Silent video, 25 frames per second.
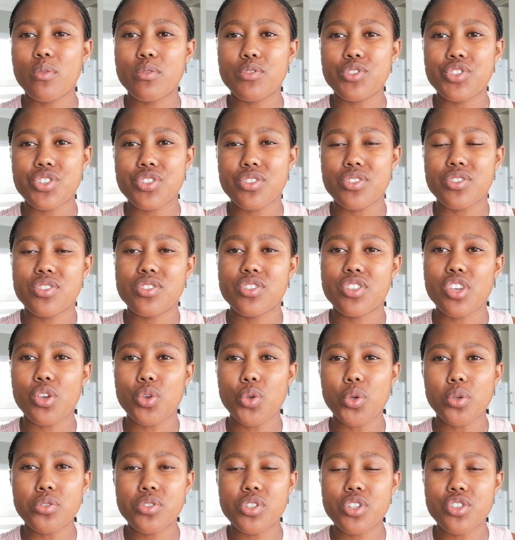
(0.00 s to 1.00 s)
which is the
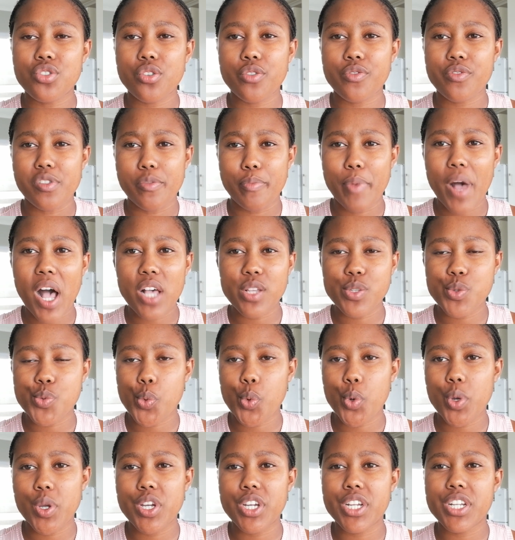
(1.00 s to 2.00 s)
usage of a
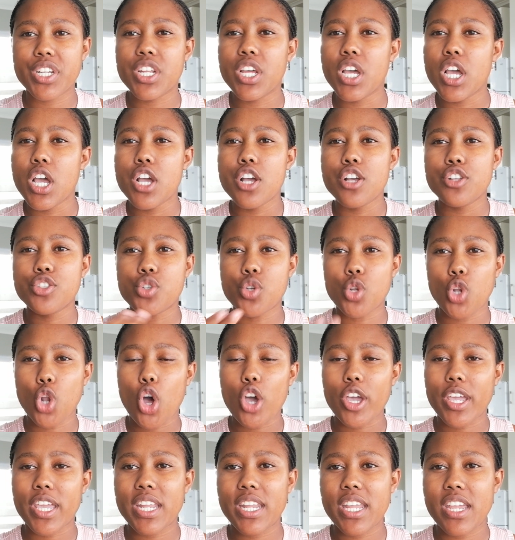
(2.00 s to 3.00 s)
password to
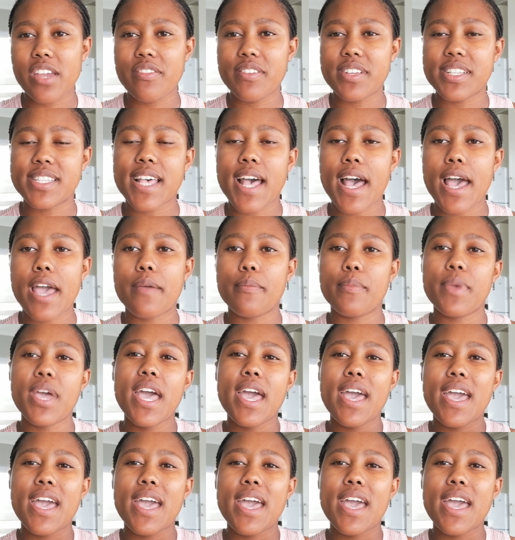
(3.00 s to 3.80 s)
log in every time.